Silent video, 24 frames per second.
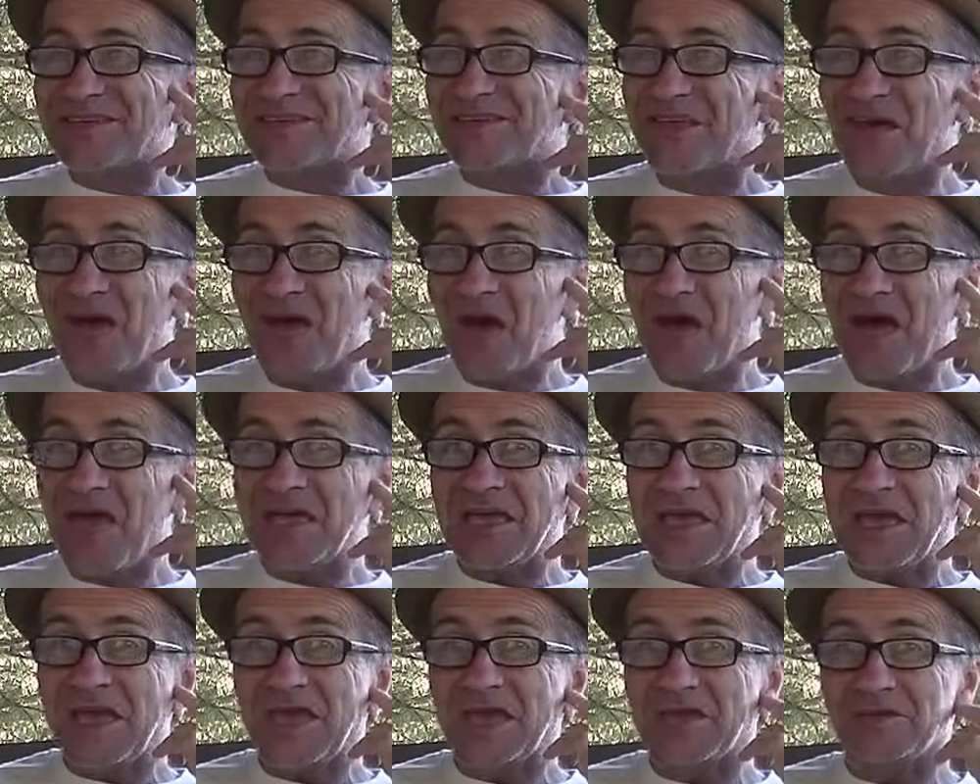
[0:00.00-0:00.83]
no, I
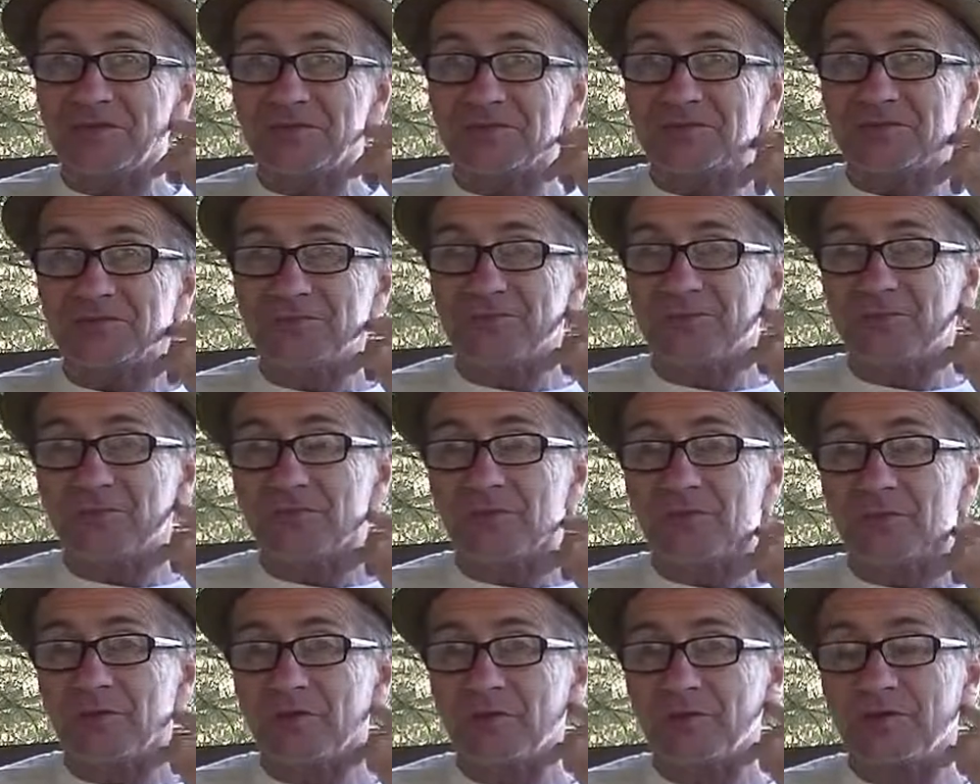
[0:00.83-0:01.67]
can't
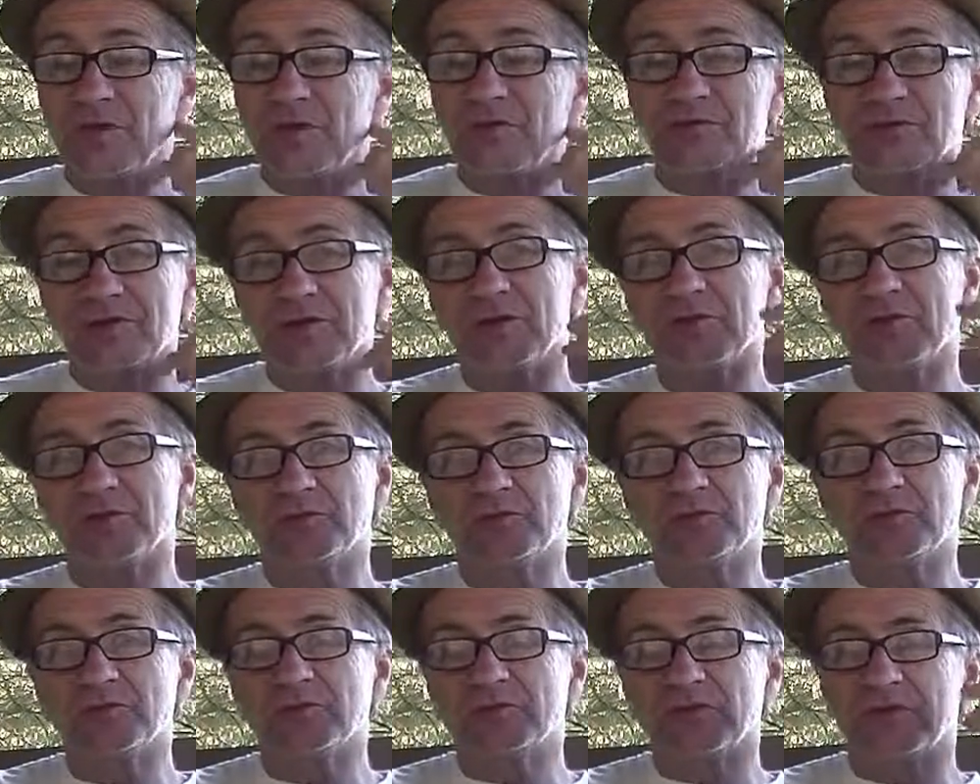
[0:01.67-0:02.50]
because I was dealing with
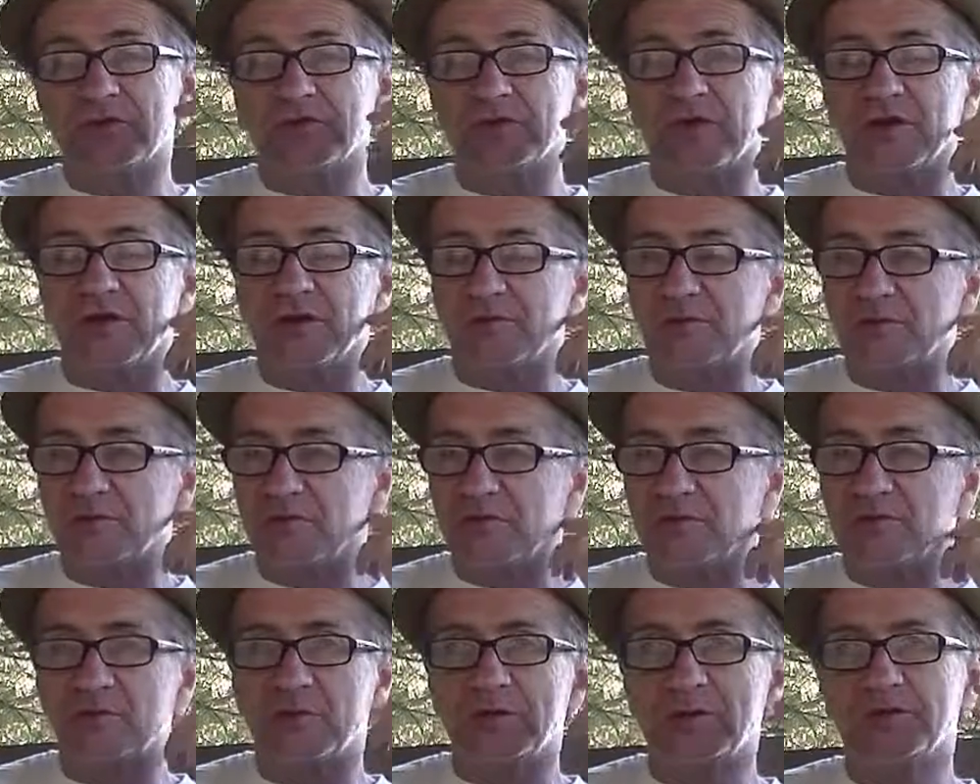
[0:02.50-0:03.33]
Jews at the time. You know, I
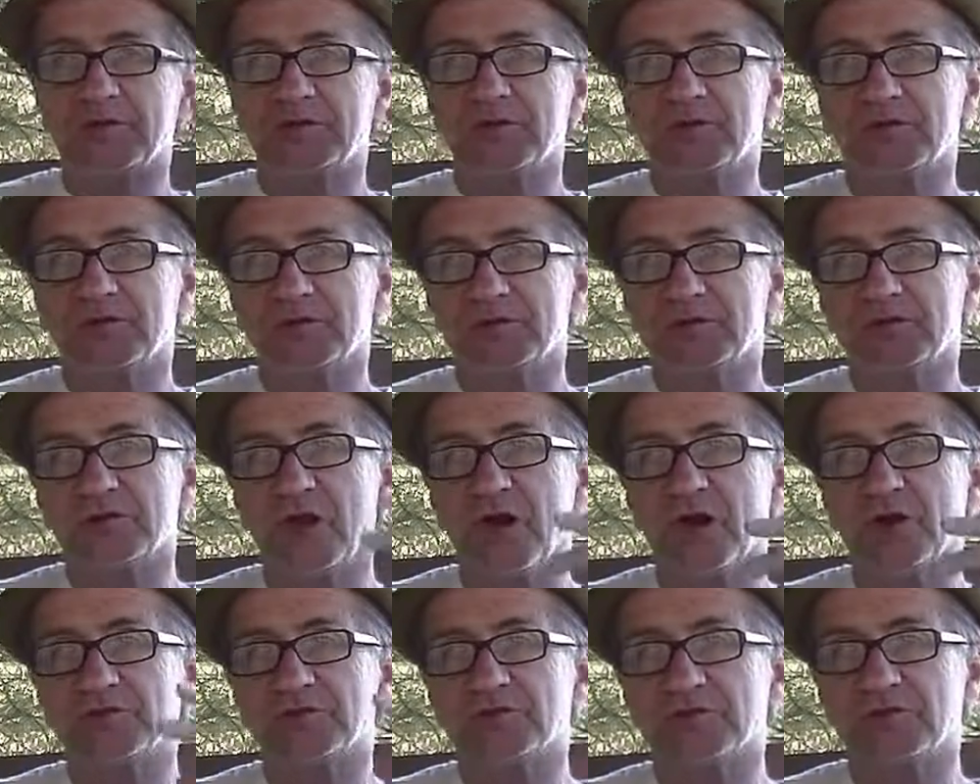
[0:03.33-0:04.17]
was witnessing to
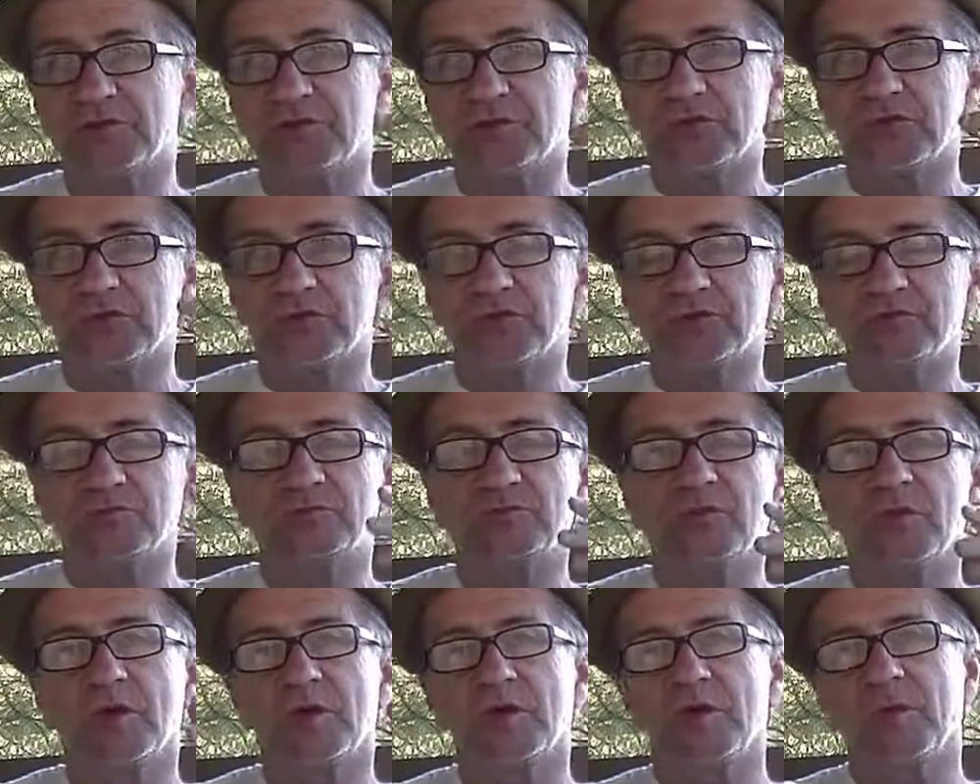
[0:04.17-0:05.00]
non to
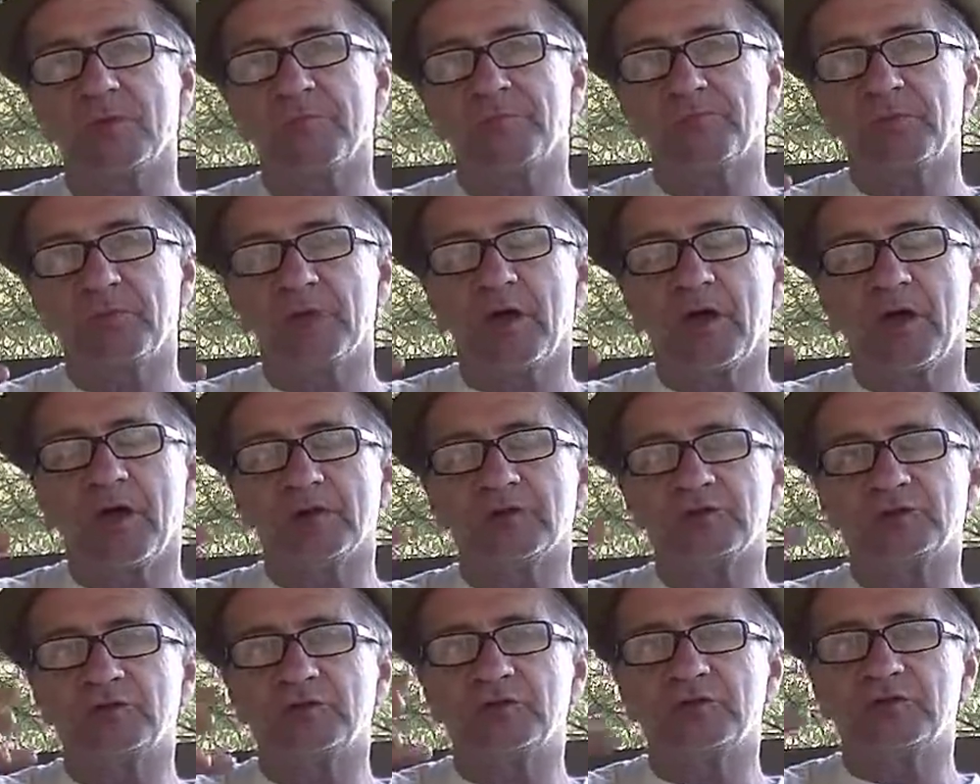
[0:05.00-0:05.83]
uh,
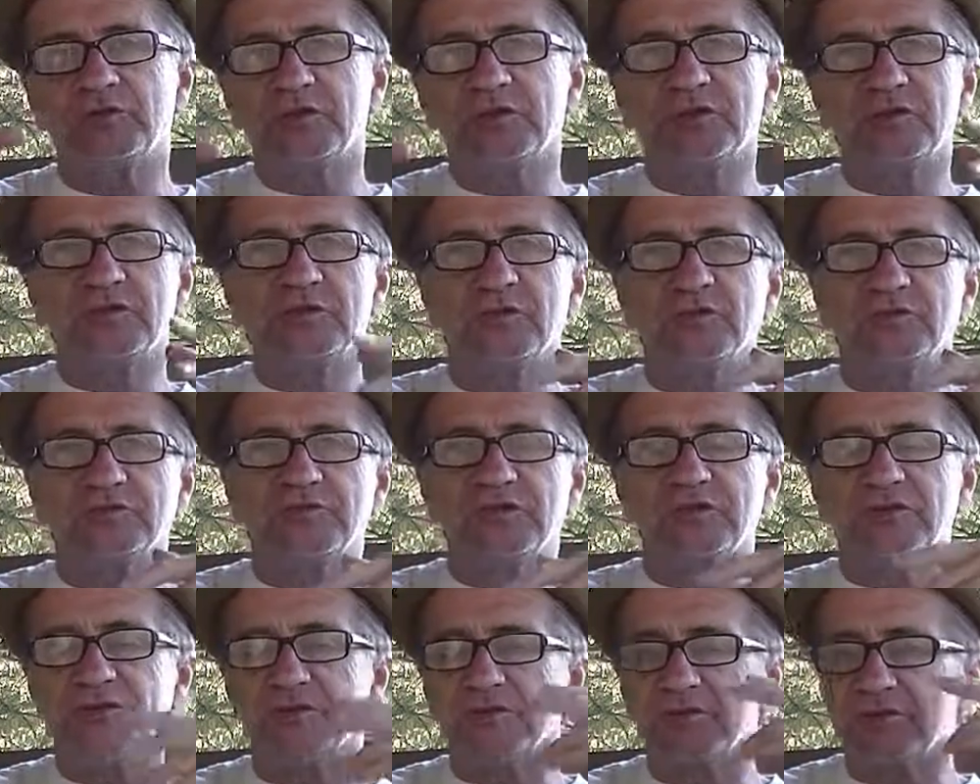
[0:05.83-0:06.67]
Jews that didn't know
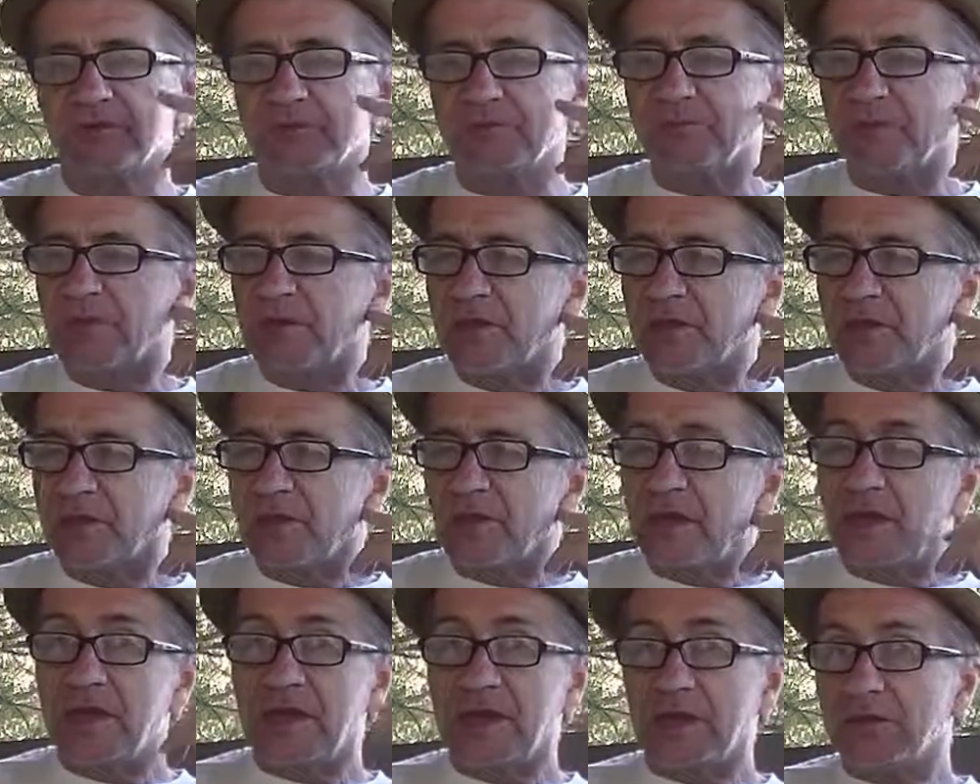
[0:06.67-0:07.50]
Jesus.
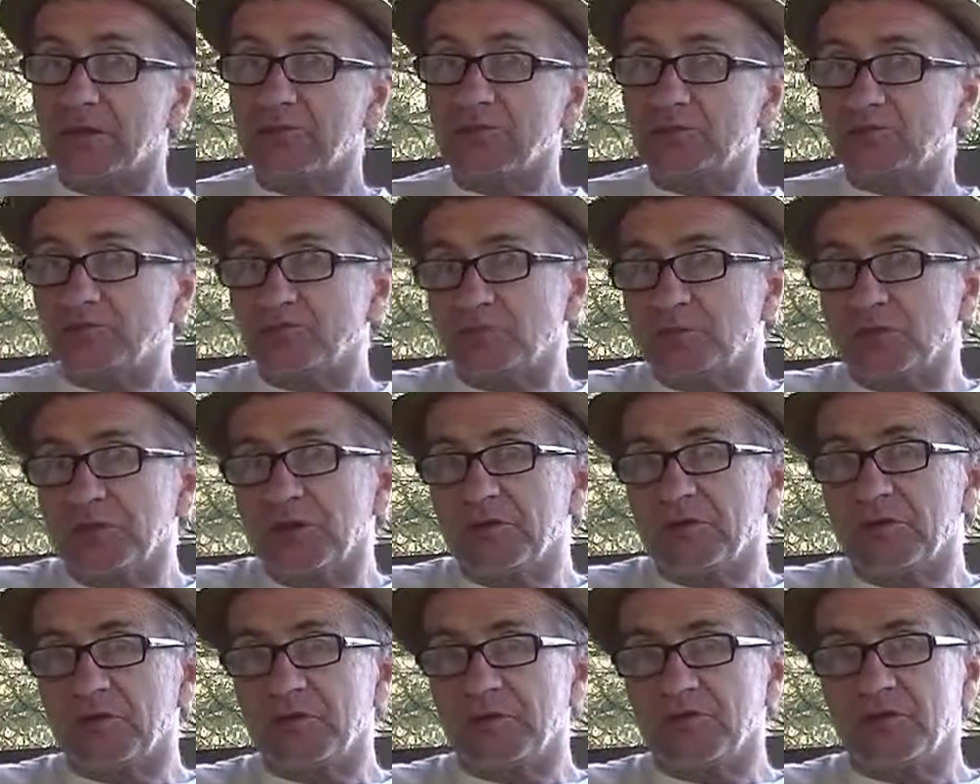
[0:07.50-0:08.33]
And
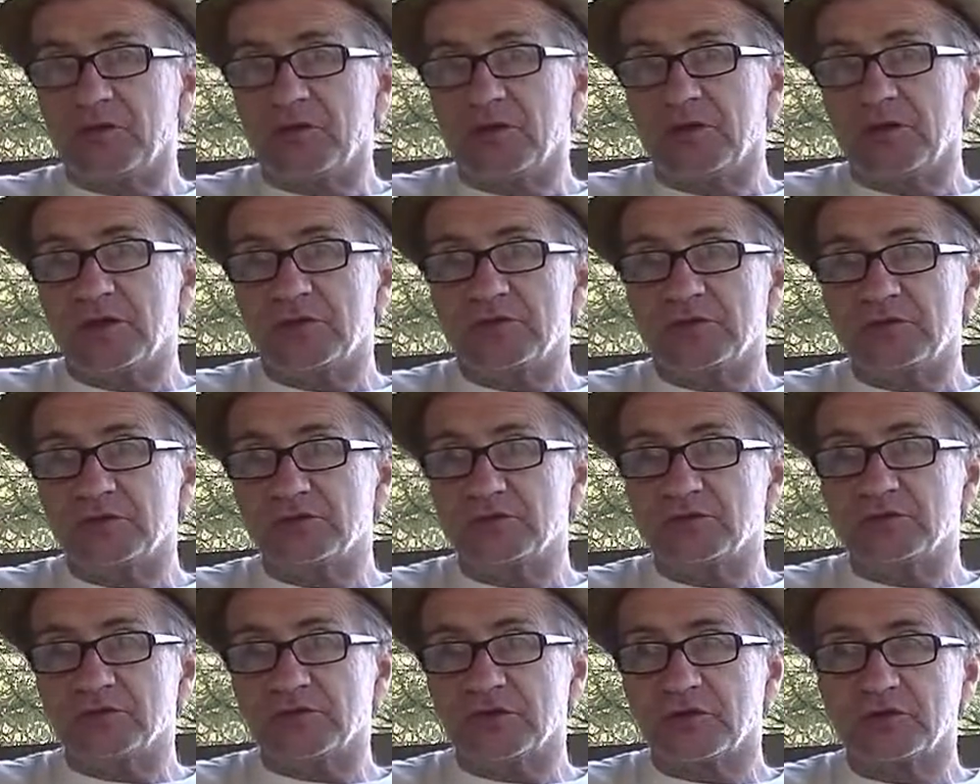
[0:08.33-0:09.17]
believe me, if you get into
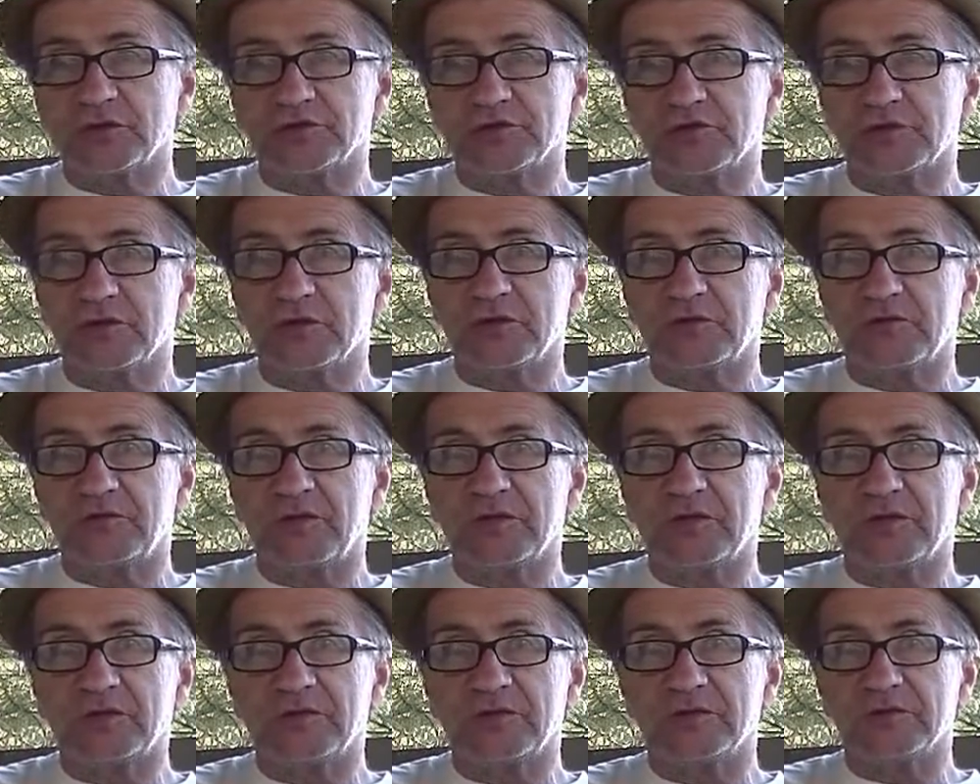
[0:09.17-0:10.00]
Jewish culture, you're going to
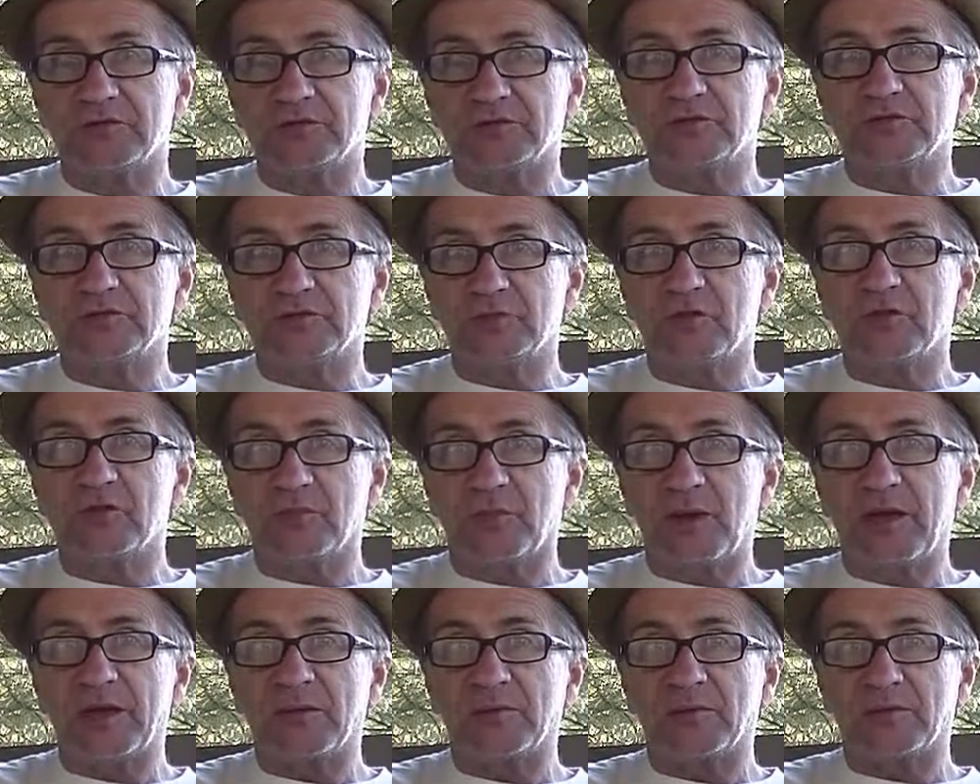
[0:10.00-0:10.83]
find out that Jews know the
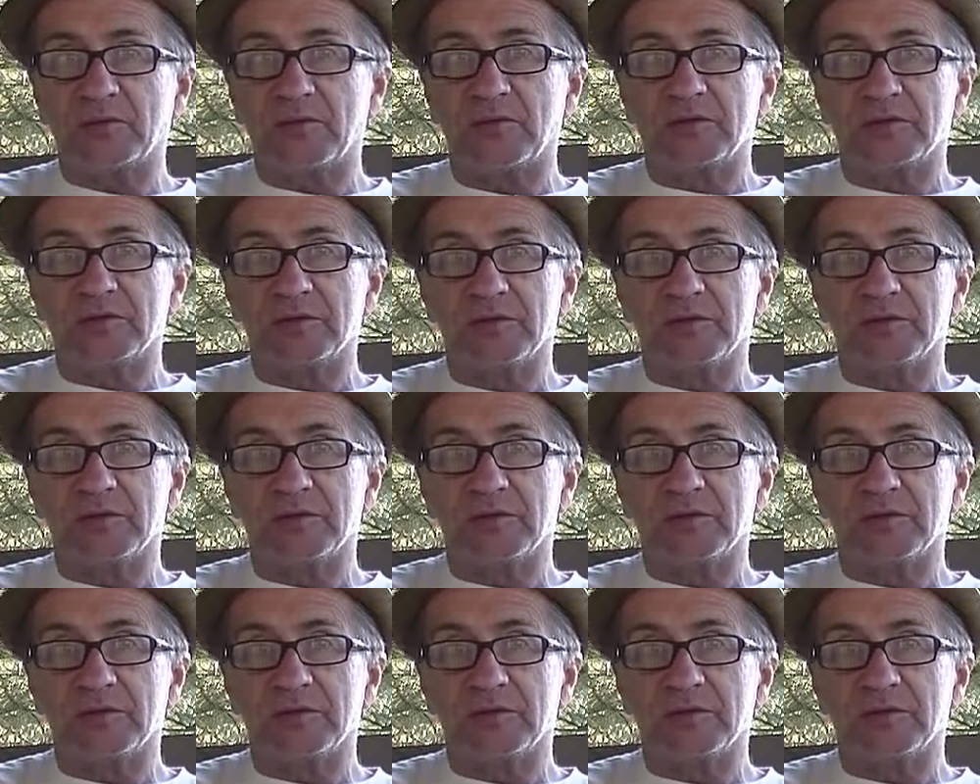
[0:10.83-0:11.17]
Bible.